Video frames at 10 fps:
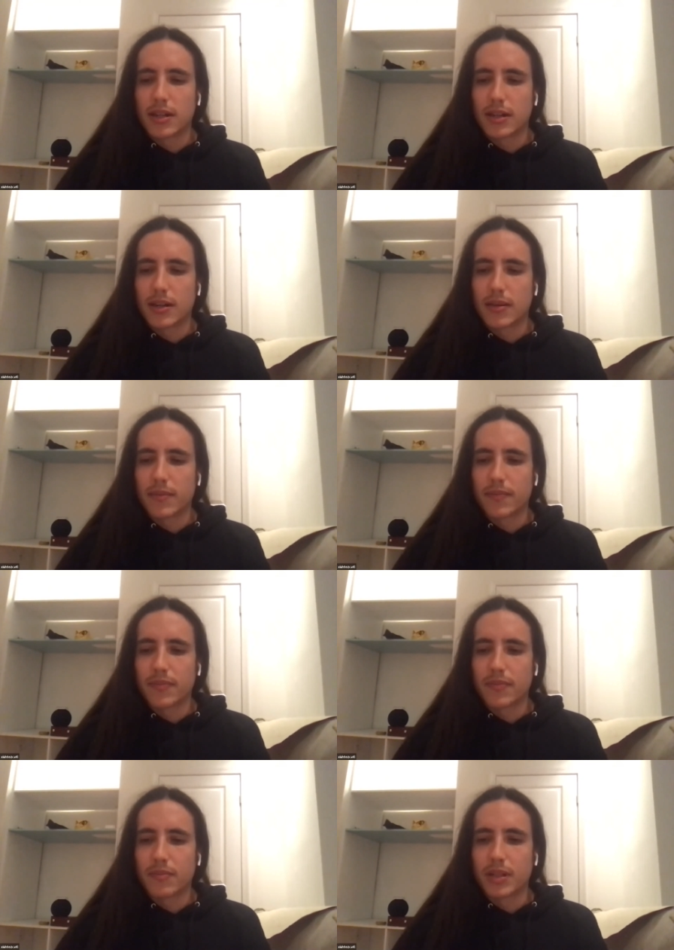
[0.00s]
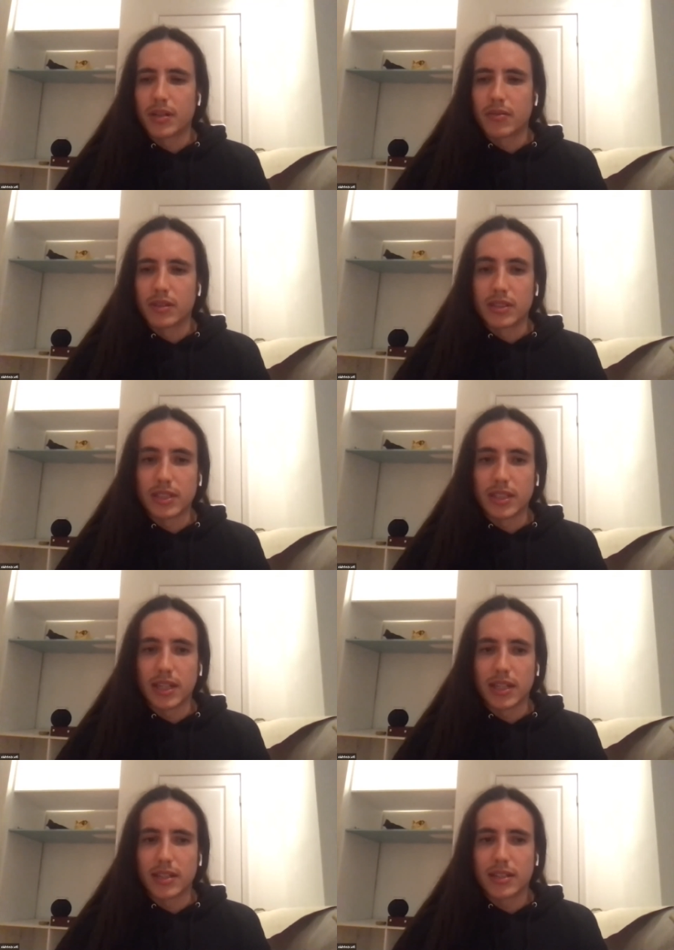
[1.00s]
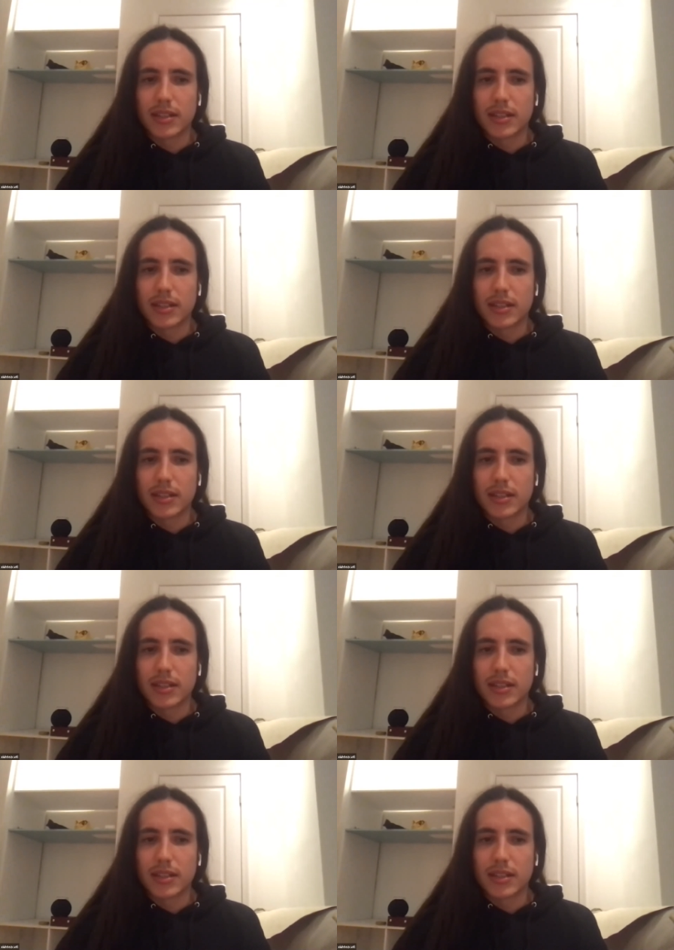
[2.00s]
Um, but it really like